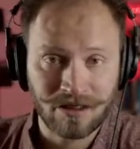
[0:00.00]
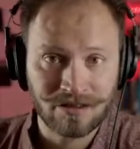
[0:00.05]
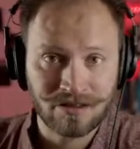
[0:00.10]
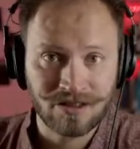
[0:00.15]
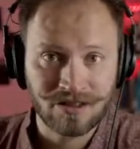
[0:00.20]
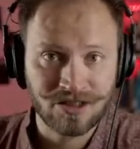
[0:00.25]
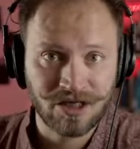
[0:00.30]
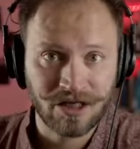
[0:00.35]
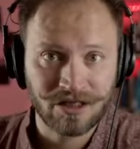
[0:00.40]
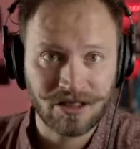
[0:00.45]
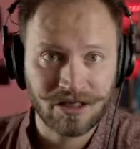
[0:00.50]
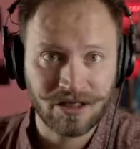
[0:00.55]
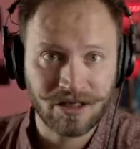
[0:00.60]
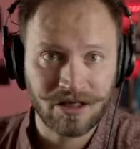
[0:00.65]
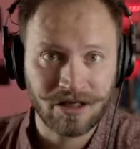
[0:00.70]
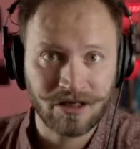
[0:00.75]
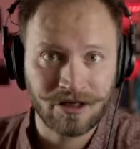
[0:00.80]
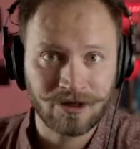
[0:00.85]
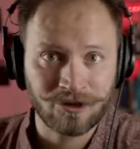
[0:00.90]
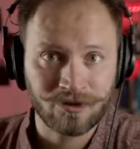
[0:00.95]
injecting
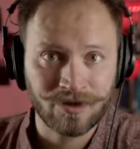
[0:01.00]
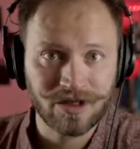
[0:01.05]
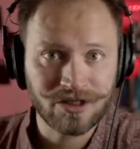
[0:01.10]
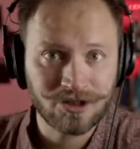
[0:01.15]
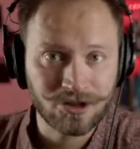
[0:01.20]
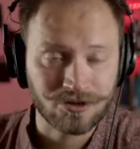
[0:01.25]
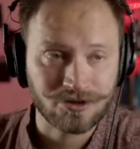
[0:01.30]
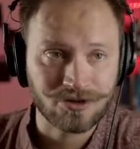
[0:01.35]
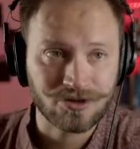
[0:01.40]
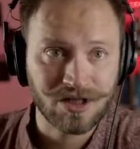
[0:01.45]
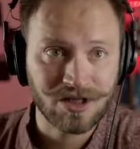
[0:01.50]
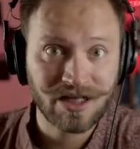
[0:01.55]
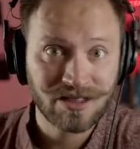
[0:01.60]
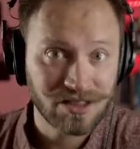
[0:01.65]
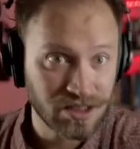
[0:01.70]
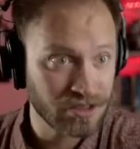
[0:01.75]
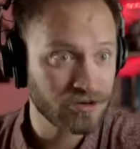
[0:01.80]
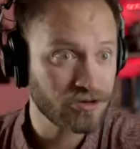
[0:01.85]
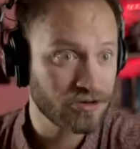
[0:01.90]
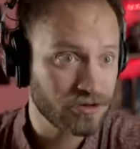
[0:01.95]
any new issues.
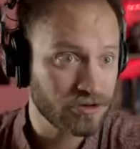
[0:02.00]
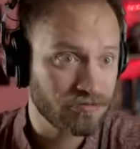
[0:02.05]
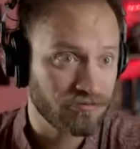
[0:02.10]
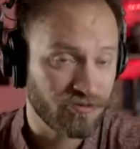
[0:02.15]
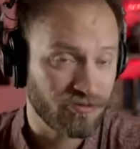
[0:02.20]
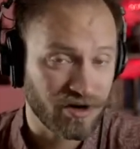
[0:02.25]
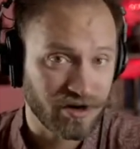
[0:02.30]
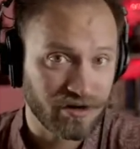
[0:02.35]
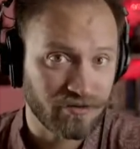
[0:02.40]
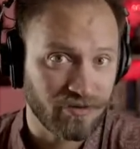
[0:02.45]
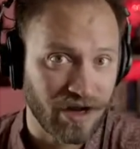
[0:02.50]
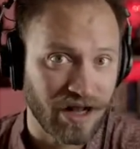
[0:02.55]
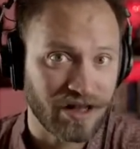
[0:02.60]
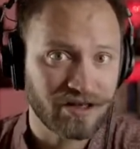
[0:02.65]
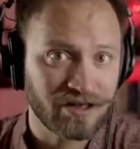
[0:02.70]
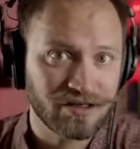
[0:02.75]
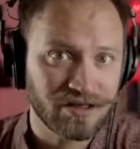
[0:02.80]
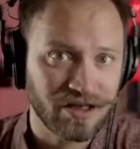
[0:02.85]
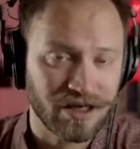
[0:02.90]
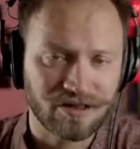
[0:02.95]
That's another very
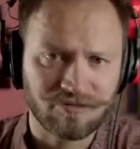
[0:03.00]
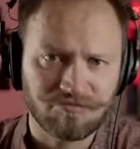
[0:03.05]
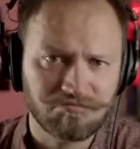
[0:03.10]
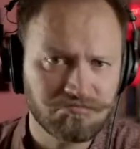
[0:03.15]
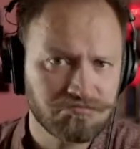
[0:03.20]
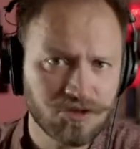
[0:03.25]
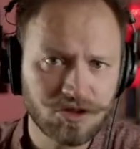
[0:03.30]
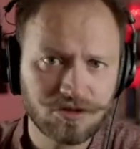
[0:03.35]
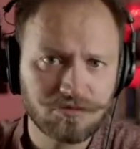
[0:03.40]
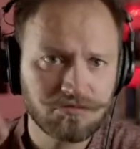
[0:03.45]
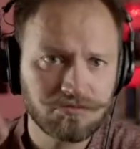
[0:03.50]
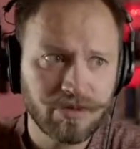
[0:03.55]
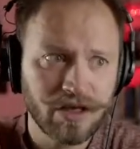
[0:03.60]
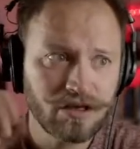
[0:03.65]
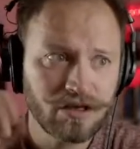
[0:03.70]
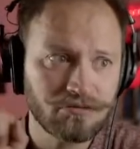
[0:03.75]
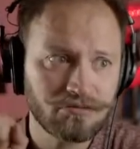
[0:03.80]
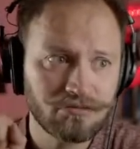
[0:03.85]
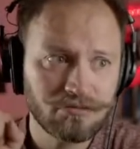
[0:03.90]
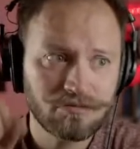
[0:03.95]
valid that just
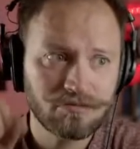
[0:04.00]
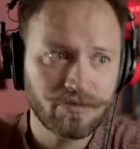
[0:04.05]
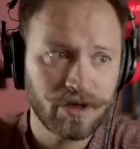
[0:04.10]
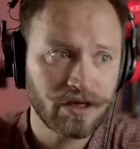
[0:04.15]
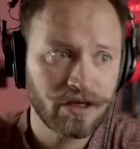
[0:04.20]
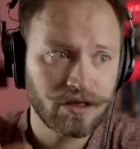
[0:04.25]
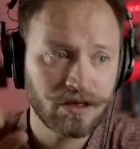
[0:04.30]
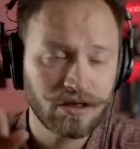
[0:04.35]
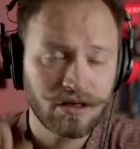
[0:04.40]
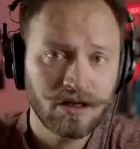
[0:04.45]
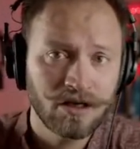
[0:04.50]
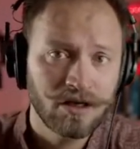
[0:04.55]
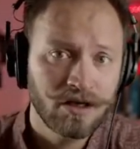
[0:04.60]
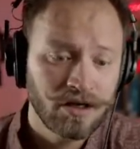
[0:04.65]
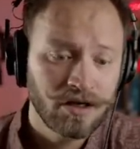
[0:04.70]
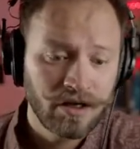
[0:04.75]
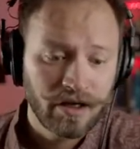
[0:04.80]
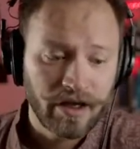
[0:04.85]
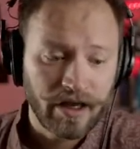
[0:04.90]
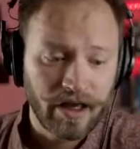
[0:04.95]
ping, ping.
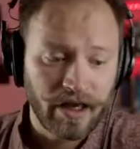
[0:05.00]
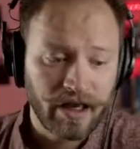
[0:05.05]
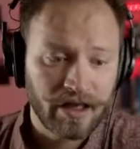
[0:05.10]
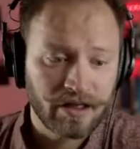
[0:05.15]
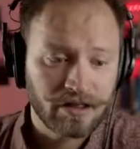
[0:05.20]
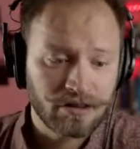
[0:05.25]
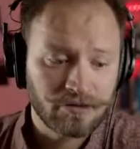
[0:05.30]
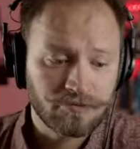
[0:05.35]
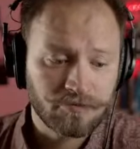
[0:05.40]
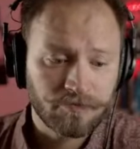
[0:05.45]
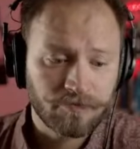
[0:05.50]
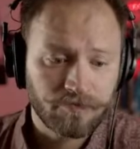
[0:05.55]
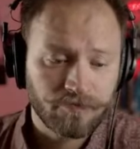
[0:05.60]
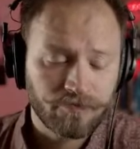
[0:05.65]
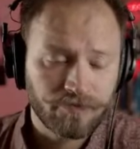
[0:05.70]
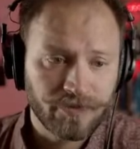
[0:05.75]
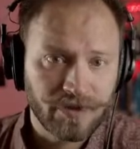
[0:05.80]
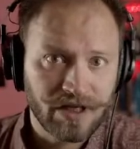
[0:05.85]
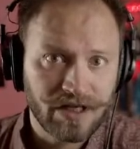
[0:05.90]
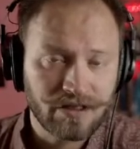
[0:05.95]
And
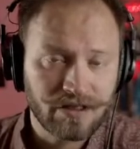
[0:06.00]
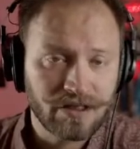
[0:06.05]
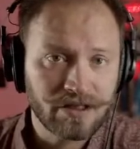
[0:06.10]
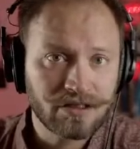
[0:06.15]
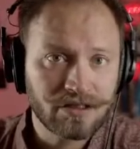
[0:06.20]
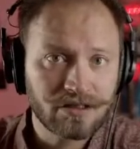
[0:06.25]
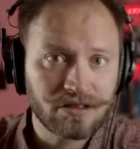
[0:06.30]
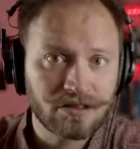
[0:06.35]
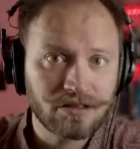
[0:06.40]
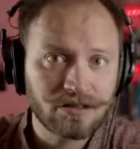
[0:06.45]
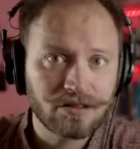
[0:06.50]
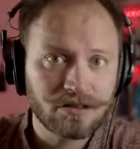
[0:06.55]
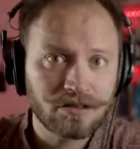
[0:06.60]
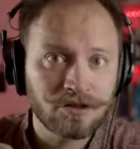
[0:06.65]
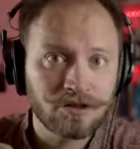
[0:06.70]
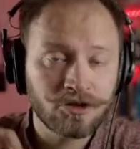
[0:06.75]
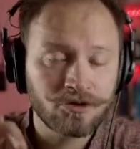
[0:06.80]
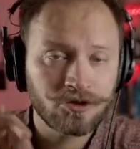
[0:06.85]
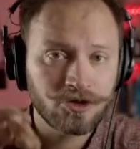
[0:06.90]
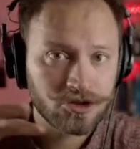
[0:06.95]

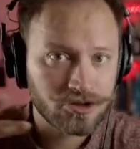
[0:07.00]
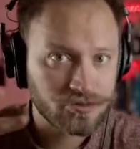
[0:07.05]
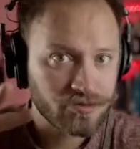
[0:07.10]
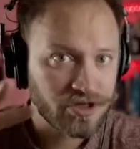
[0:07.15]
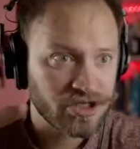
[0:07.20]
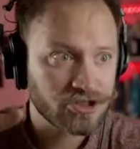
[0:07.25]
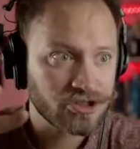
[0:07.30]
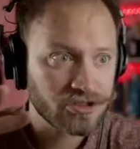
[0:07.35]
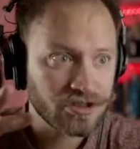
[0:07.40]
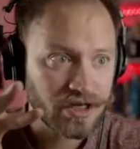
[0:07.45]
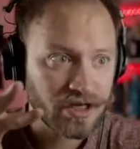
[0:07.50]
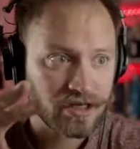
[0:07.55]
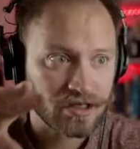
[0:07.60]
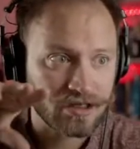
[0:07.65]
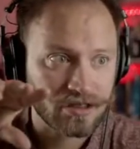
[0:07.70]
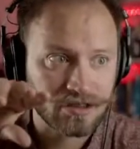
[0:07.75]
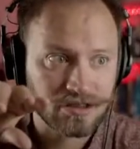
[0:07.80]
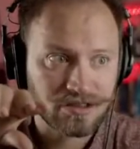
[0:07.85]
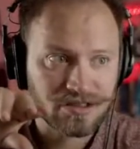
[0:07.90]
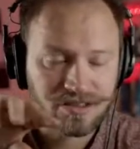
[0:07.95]
you just mentioned
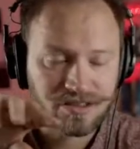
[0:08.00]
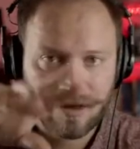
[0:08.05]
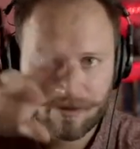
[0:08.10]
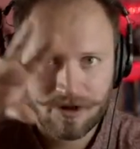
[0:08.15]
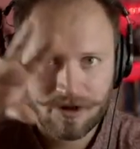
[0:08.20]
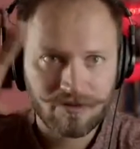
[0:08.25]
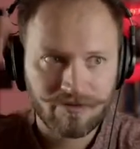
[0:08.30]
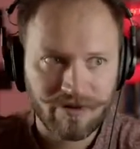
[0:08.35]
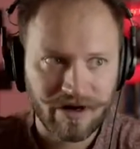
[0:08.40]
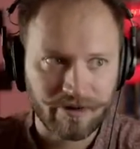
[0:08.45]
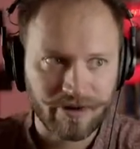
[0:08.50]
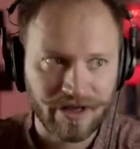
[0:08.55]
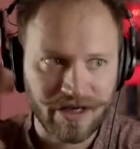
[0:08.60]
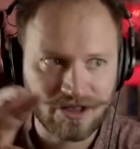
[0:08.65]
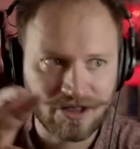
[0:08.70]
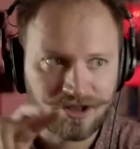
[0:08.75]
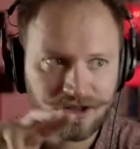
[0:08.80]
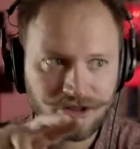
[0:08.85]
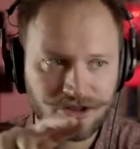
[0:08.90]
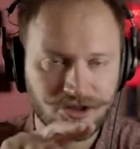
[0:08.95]
like several
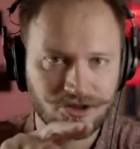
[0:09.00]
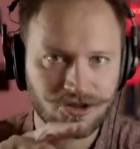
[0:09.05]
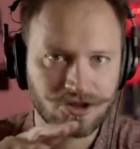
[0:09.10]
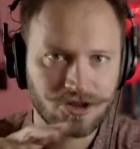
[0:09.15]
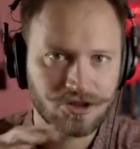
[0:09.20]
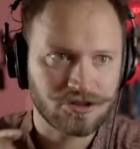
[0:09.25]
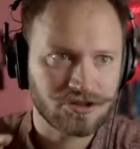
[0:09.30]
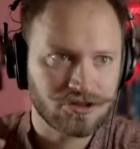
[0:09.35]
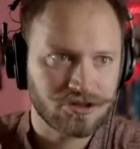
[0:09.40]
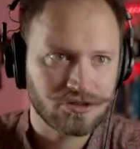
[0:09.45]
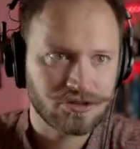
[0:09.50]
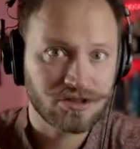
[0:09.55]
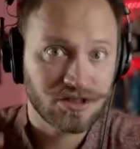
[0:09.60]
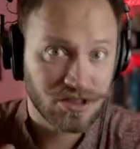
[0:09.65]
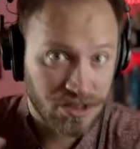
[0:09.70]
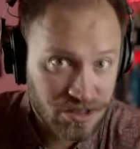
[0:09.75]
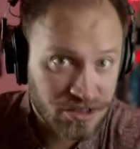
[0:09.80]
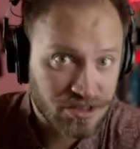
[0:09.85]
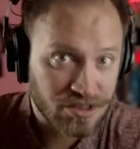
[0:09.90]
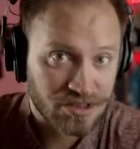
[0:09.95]
variations of just
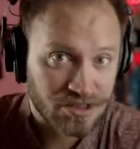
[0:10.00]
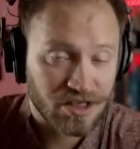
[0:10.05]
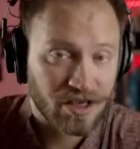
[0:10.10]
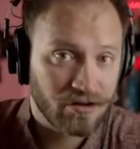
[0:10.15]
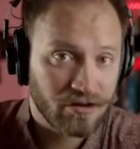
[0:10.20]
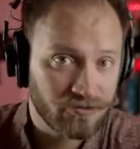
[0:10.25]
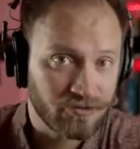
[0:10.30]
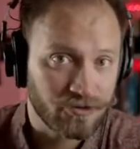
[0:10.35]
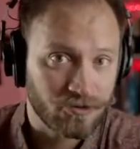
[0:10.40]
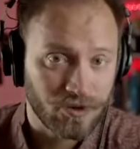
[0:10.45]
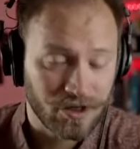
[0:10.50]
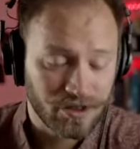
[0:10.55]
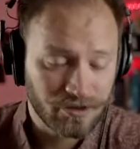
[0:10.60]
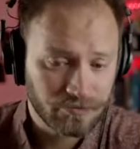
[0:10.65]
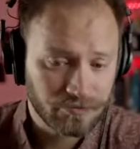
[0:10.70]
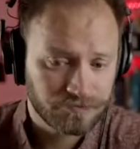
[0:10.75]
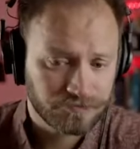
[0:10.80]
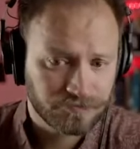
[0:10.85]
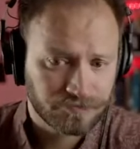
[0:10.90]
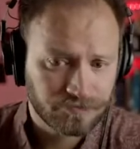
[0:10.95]
this scale for
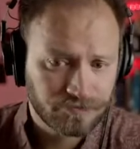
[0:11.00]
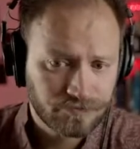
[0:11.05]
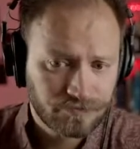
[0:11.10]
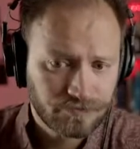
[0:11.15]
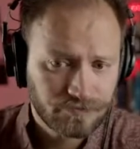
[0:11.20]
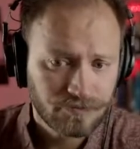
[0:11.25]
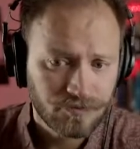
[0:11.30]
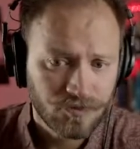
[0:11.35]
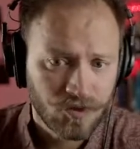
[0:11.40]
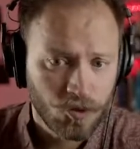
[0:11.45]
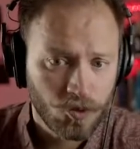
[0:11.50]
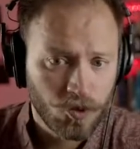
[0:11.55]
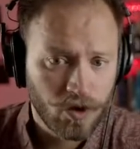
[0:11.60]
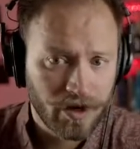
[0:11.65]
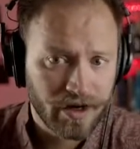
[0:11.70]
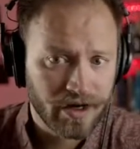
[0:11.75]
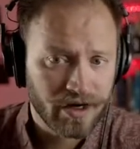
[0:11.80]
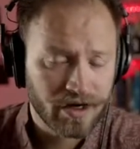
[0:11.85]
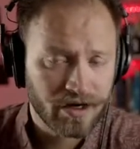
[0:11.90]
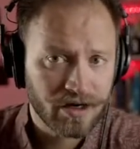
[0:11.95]
one,
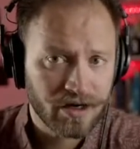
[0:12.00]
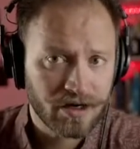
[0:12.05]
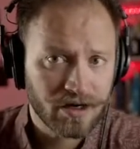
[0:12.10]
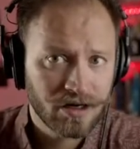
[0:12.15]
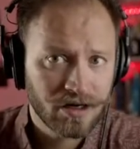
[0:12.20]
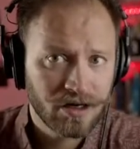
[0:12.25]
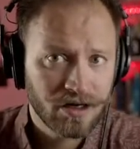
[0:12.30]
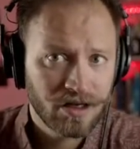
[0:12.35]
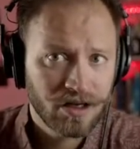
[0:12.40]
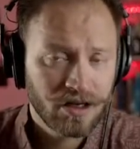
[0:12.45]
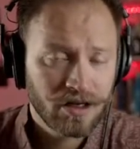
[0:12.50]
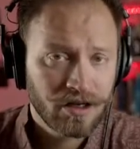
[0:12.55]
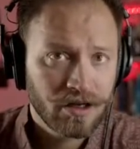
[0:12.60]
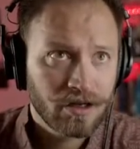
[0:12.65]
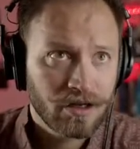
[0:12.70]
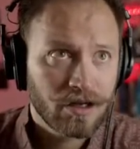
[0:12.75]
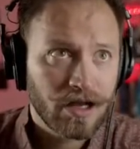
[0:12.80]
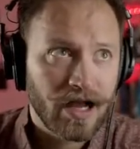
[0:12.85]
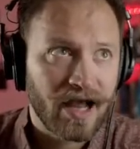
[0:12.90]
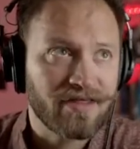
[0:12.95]
where
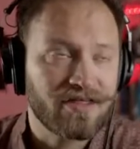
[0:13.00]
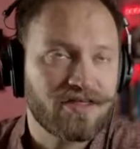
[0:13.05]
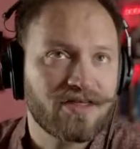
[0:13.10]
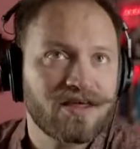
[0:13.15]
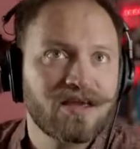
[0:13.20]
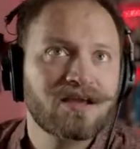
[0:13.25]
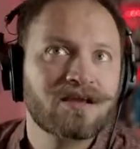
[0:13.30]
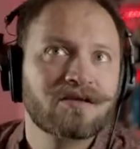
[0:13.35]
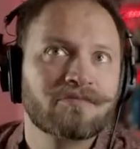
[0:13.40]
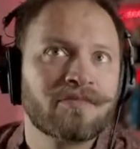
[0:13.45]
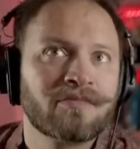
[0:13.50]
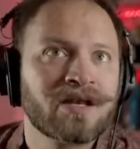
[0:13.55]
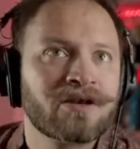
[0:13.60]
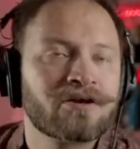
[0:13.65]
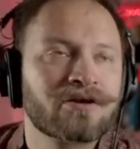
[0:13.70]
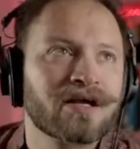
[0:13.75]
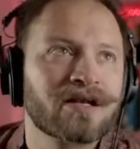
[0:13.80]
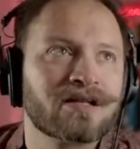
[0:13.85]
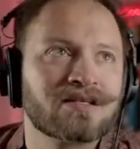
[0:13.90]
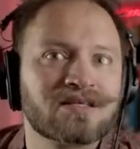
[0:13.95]
I think many
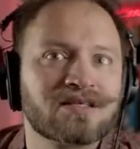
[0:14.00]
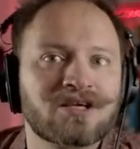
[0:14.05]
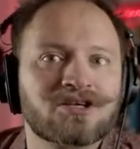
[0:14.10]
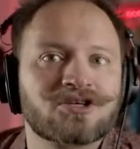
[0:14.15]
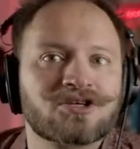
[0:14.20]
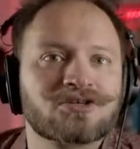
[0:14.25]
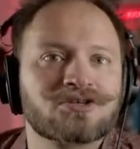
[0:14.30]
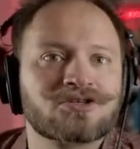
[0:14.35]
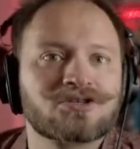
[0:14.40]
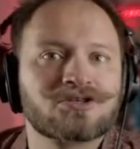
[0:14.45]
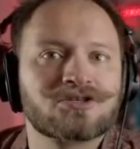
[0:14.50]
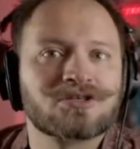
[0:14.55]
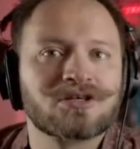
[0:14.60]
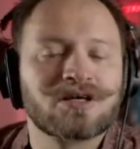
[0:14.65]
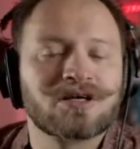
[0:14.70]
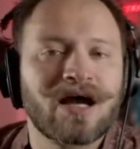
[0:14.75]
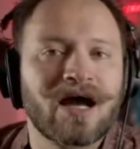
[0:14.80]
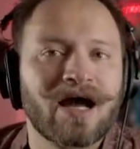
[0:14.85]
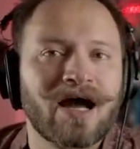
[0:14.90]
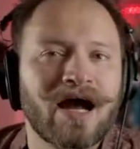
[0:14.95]
organizations
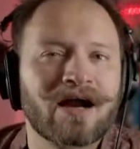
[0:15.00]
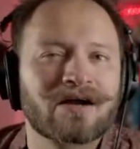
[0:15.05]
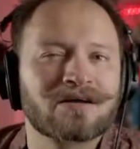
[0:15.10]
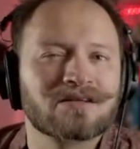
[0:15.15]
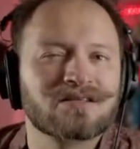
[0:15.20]
are